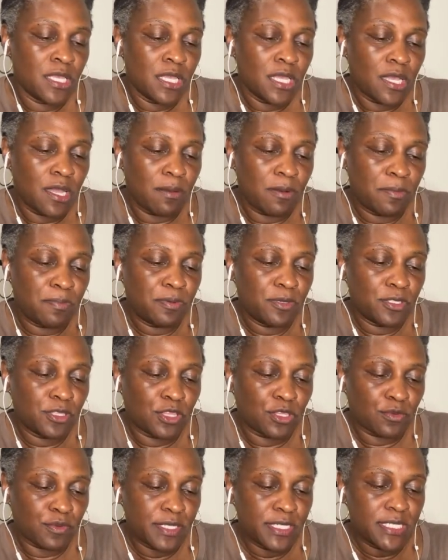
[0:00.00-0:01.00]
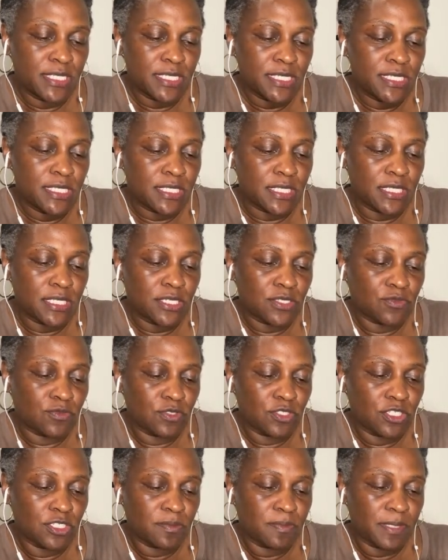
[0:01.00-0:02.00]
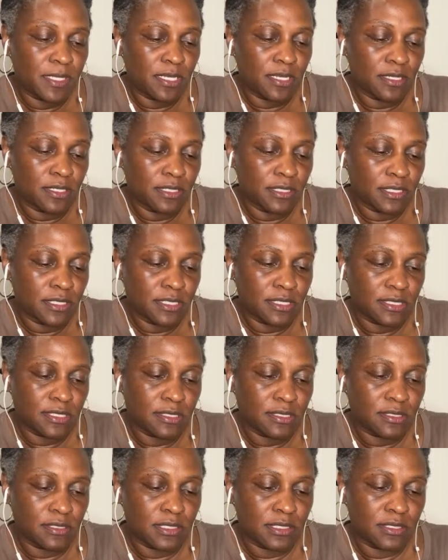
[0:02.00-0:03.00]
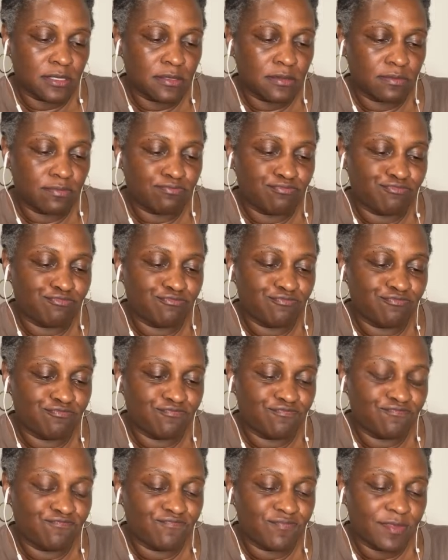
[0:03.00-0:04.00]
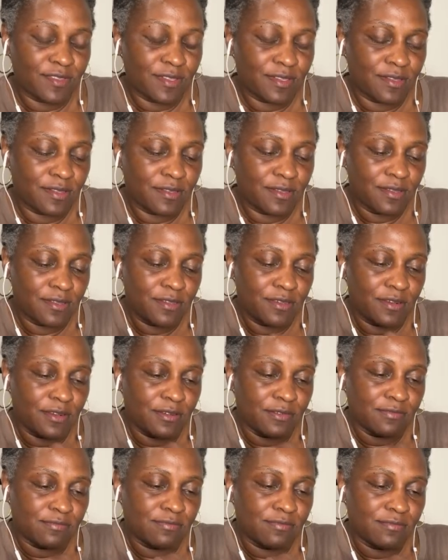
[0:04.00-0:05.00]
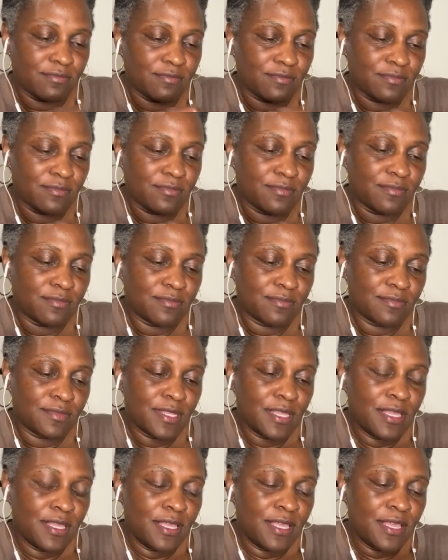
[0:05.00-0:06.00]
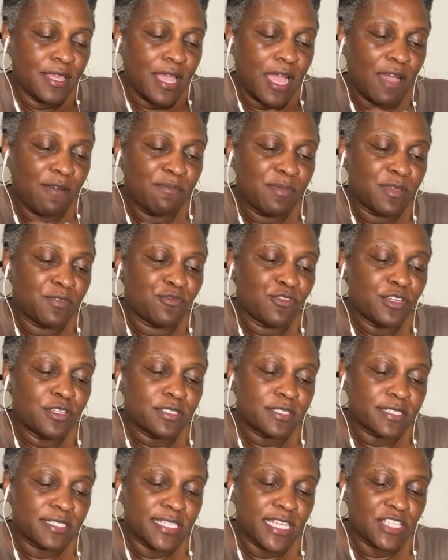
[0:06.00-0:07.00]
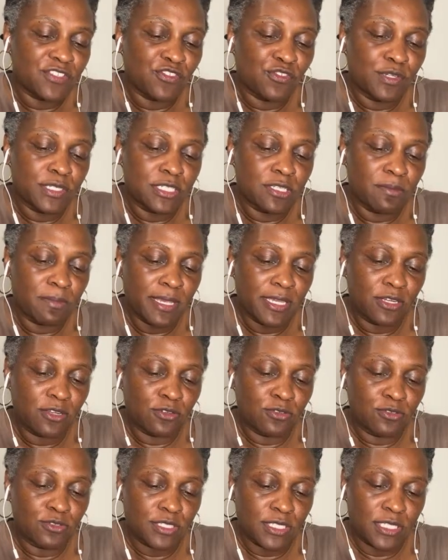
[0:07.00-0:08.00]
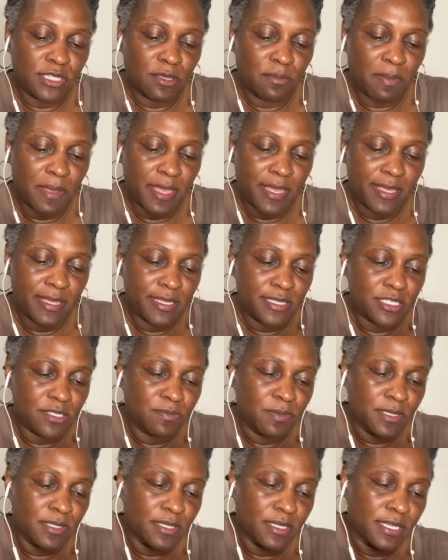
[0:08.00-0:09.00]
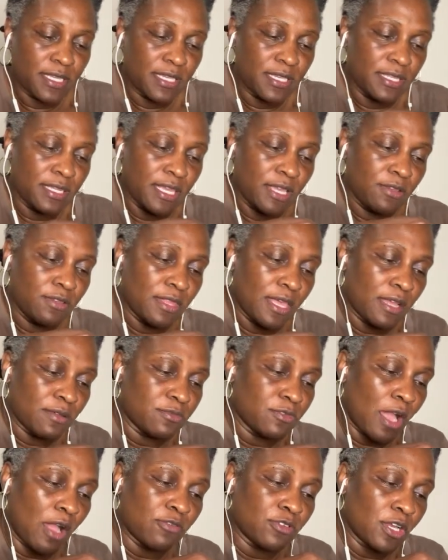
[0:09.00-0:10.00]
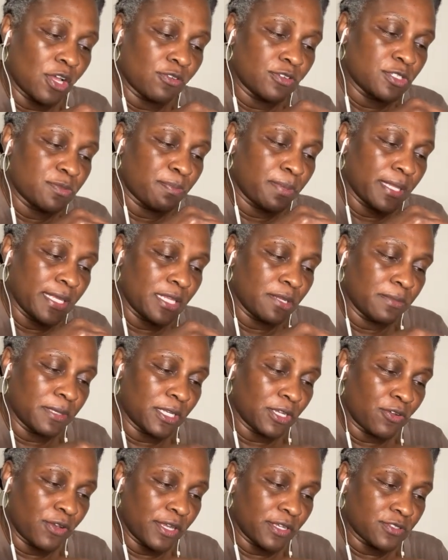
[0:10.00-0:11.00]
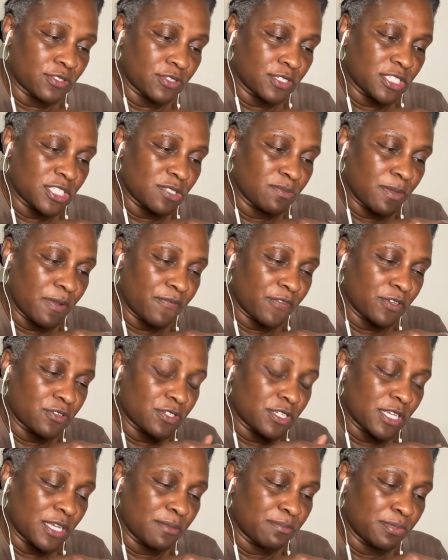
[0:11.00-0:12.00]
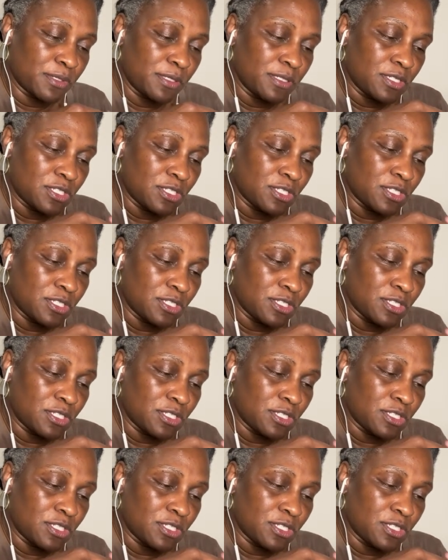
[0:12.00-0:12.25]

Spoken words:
gonna put 3 seeds in this one just because, you know, I've been real successful with tomatoes in the past, but again, I would always plant them in the ground. So this is my first time putting